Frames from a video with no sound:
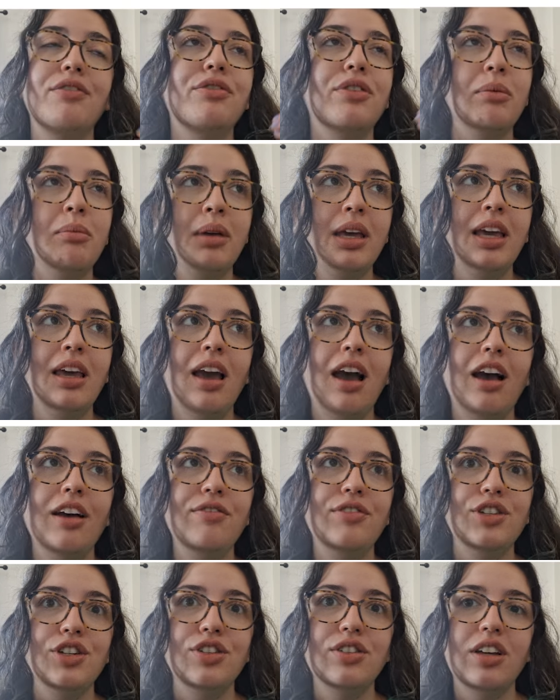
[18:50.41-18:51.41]
for me,
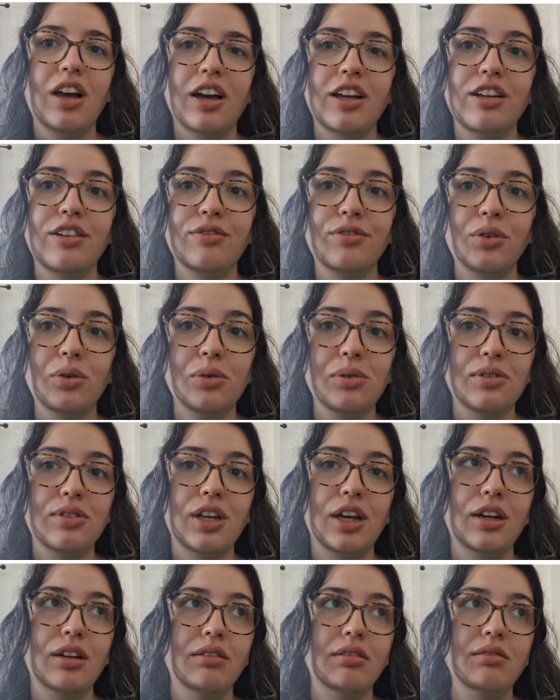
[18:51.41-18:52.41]
I've just kind of
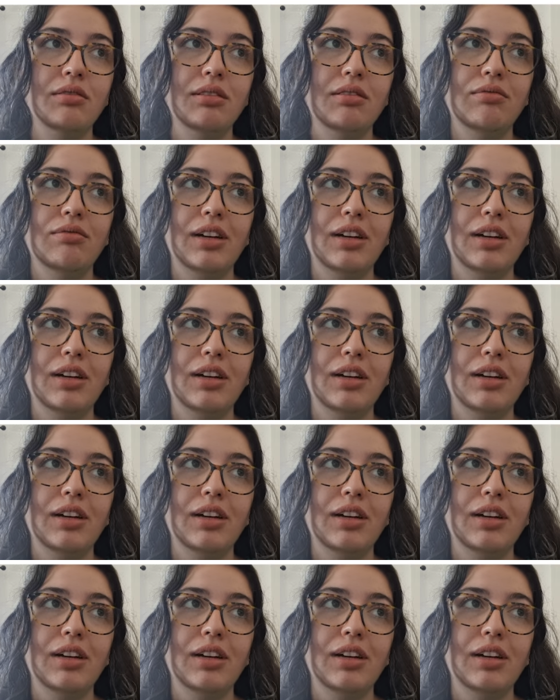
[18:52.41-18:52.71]
also